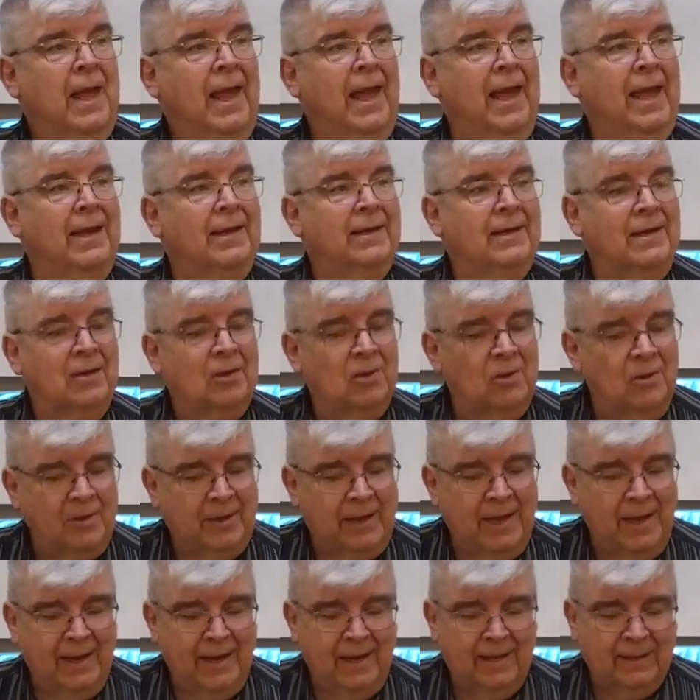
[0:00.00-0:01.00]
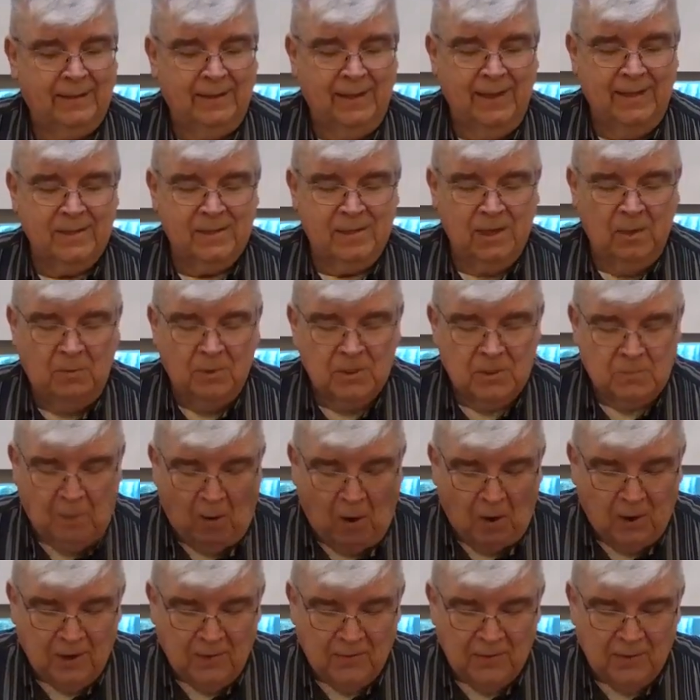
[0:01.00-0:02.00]
And in looking at this, it was
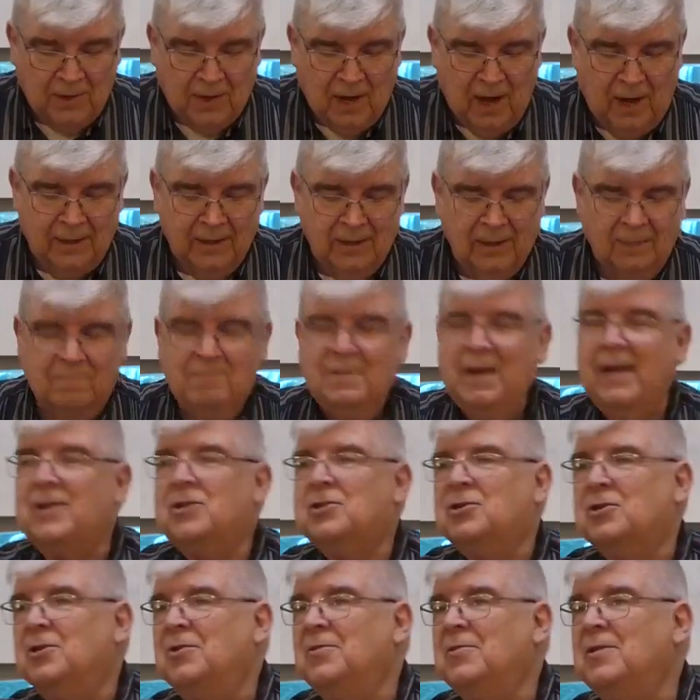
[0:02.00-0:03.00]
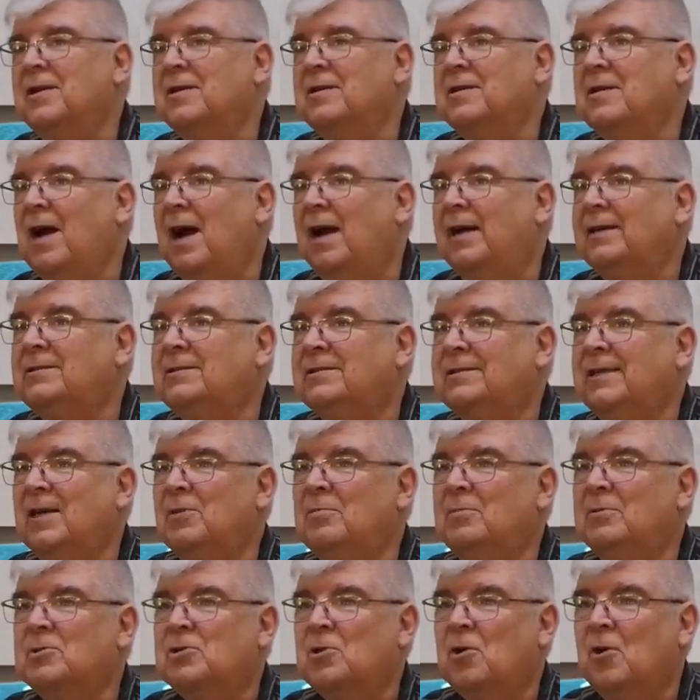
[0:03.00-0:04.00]
part of the condemnation that God
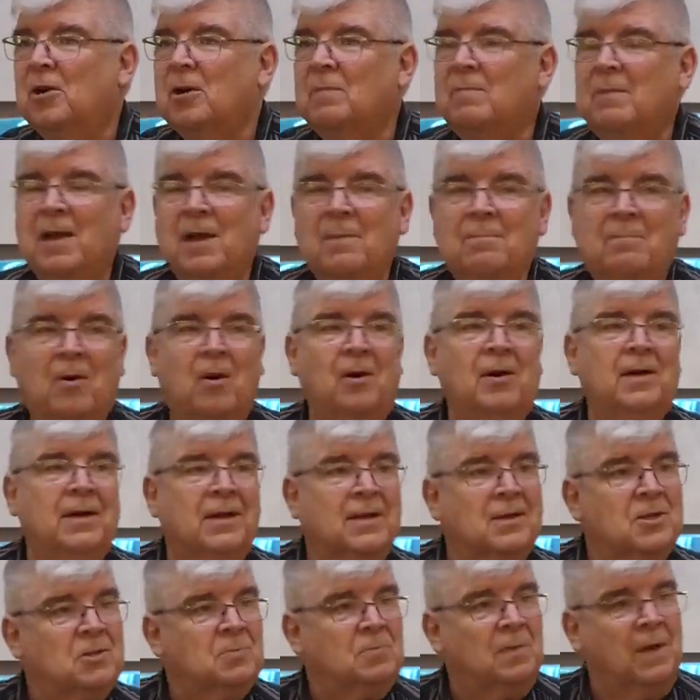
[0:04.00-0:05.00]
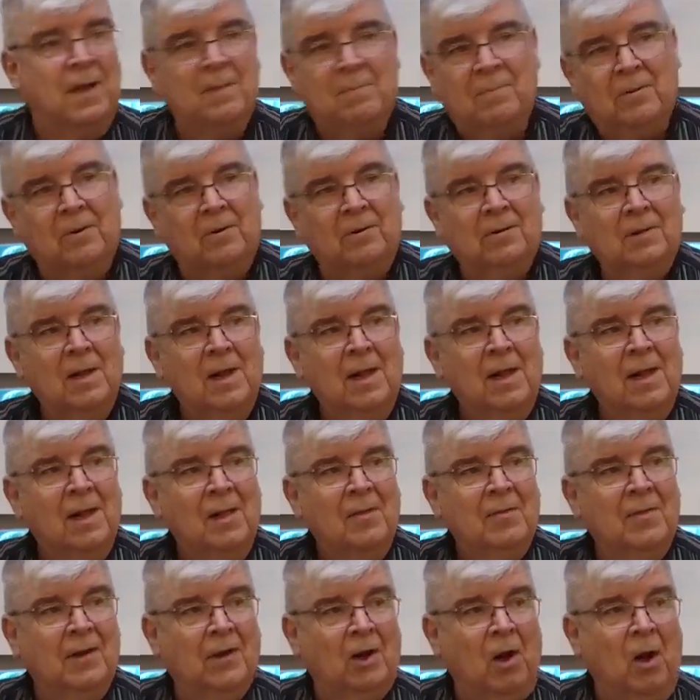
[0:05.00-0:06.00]
said was going to be upon his people
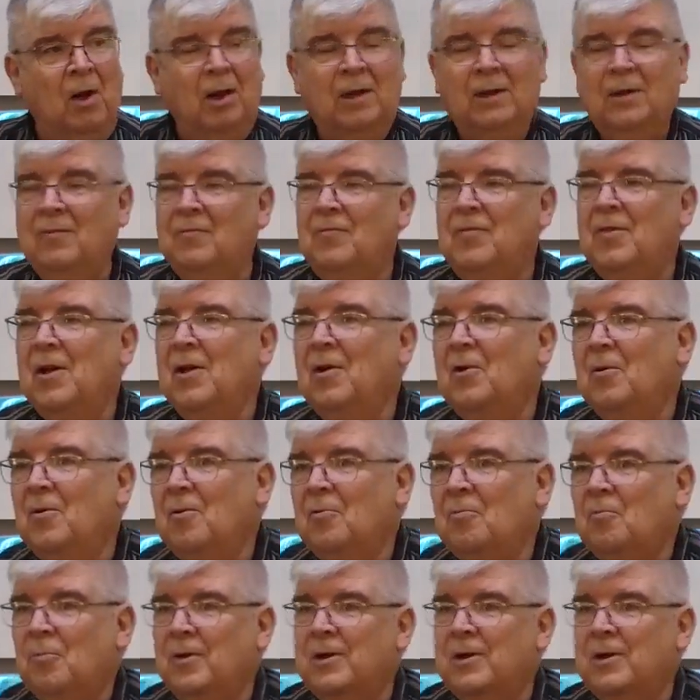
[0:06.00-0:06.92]
that all of their